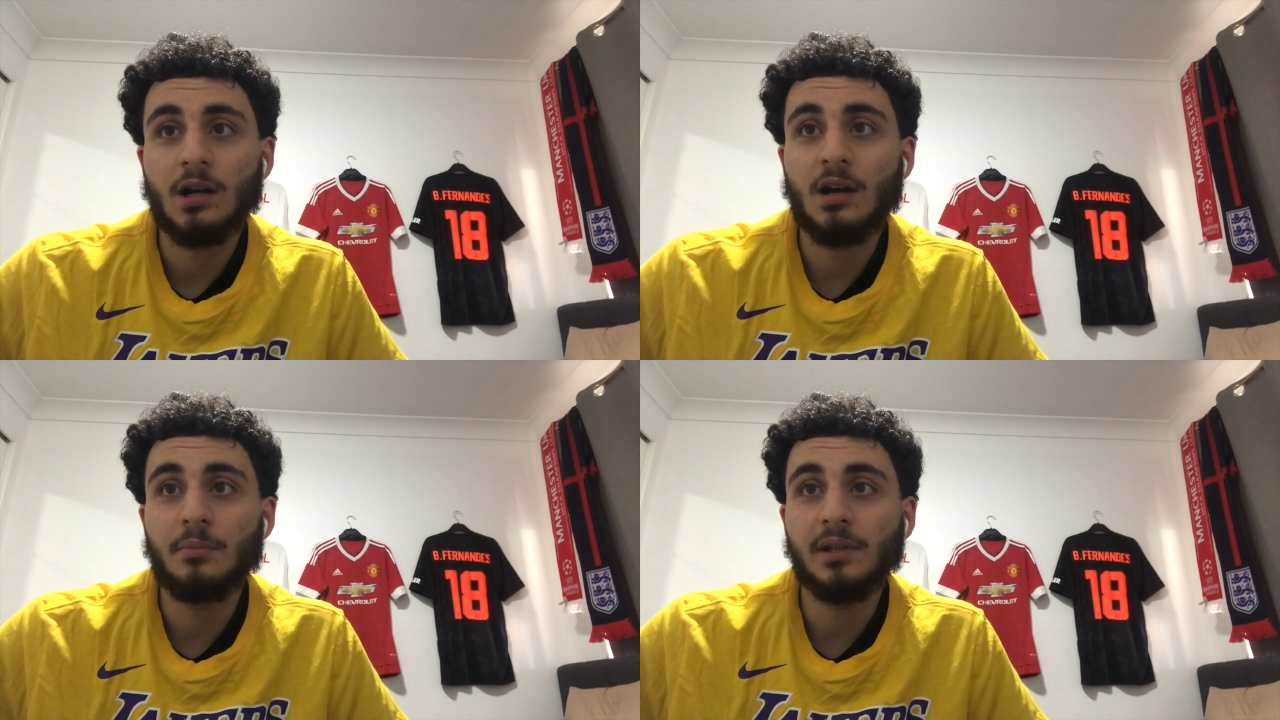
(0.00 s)

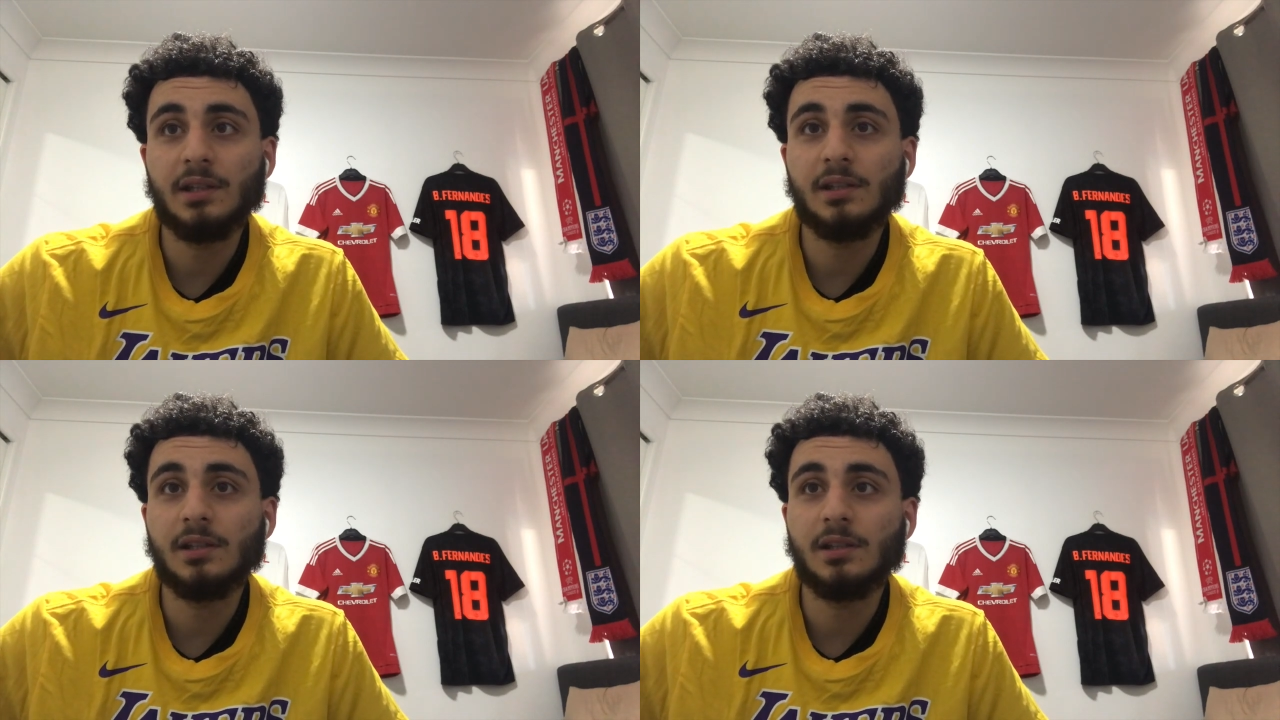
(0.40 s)
I
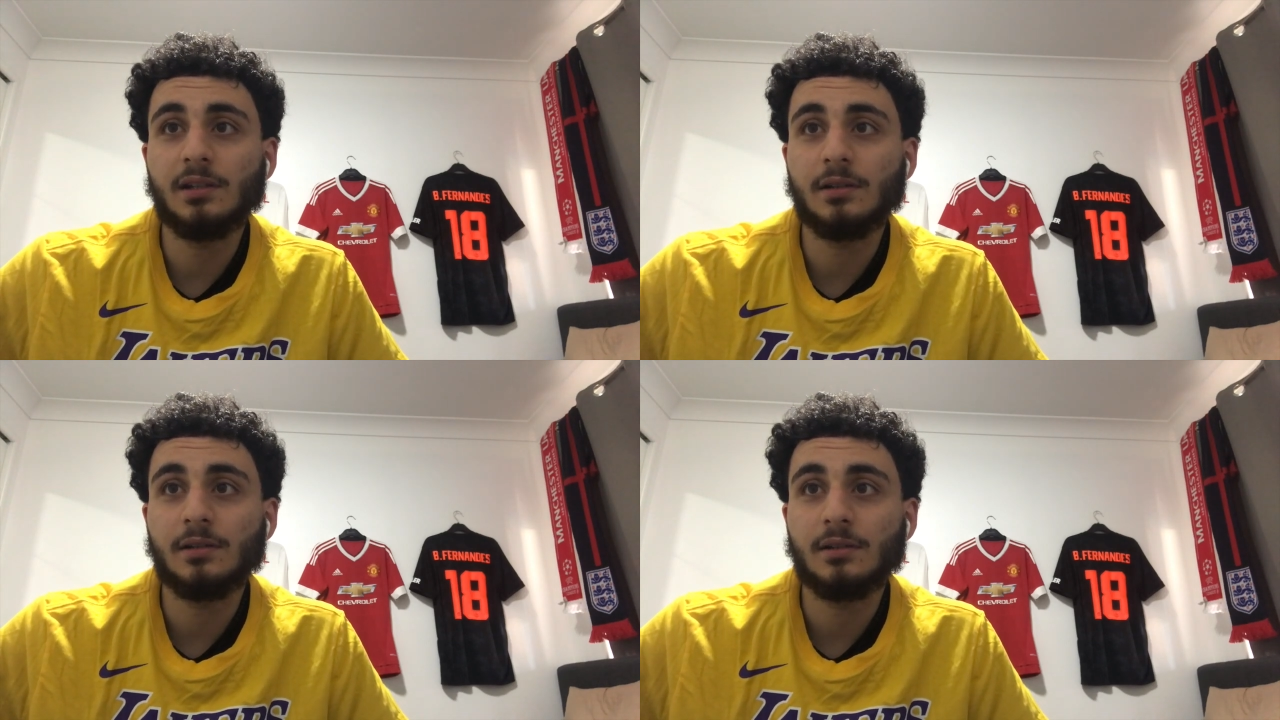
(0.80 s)

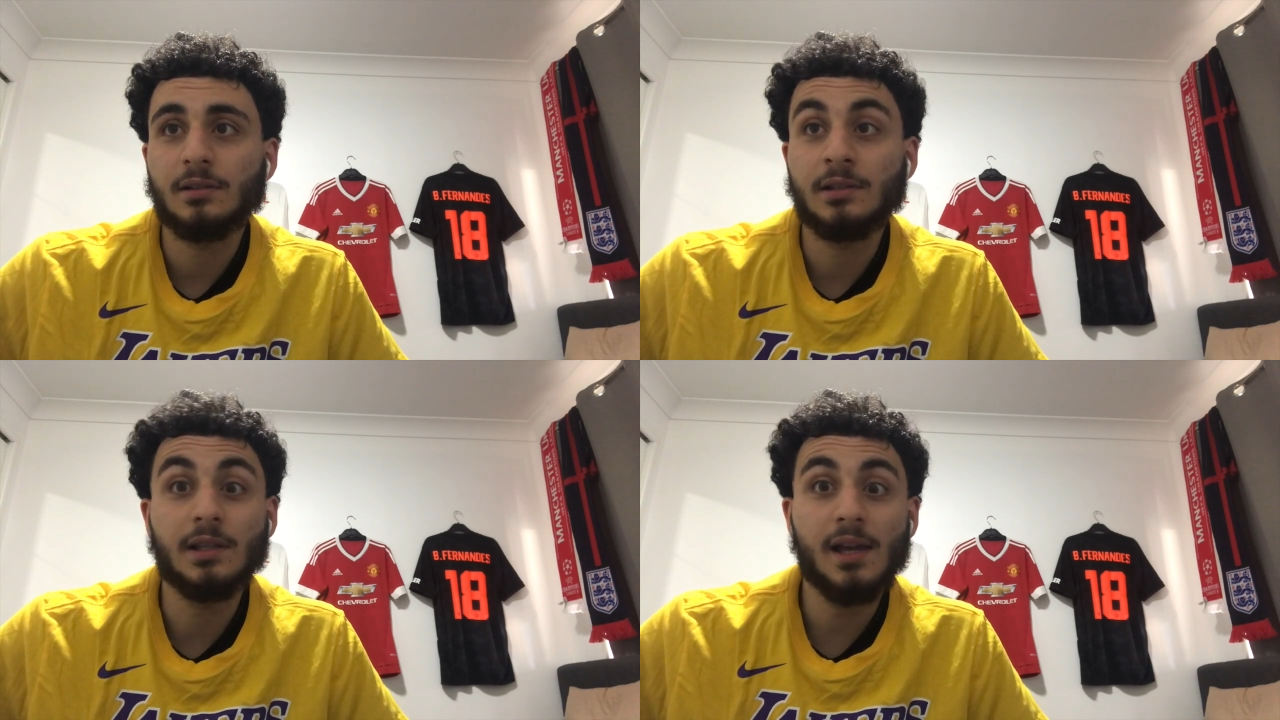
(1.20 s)
mean,
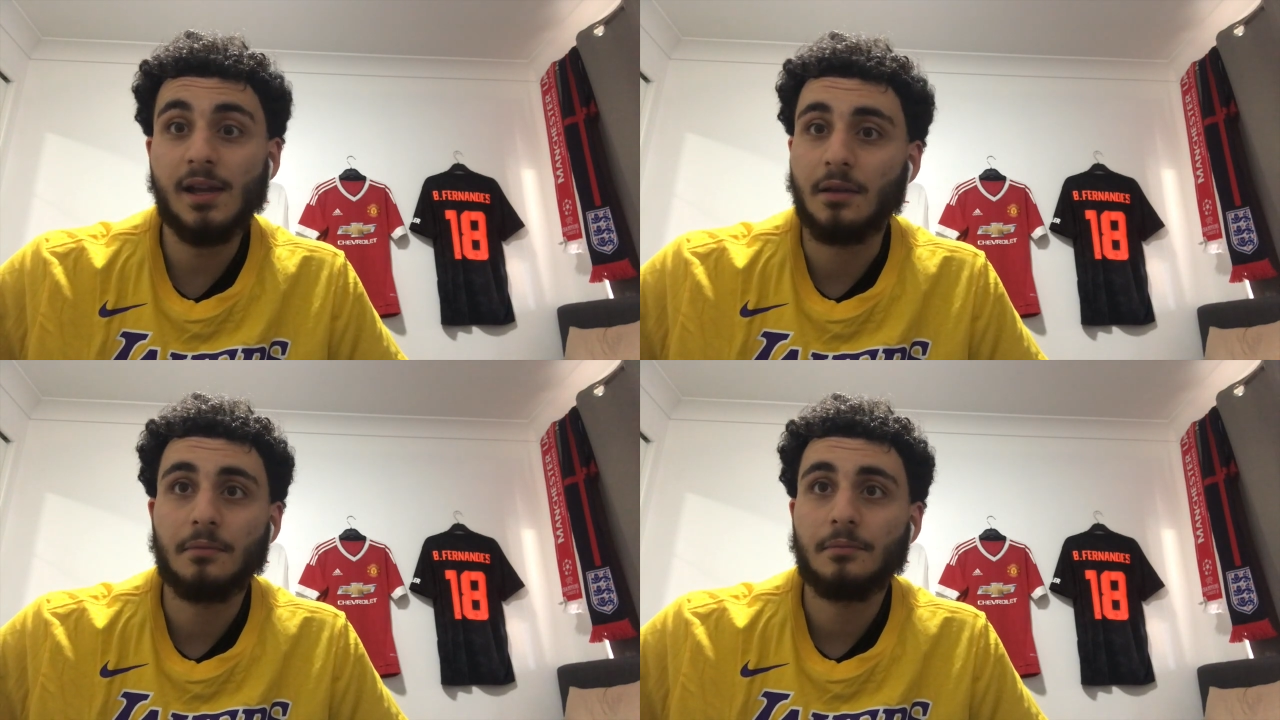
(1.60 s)
yeah.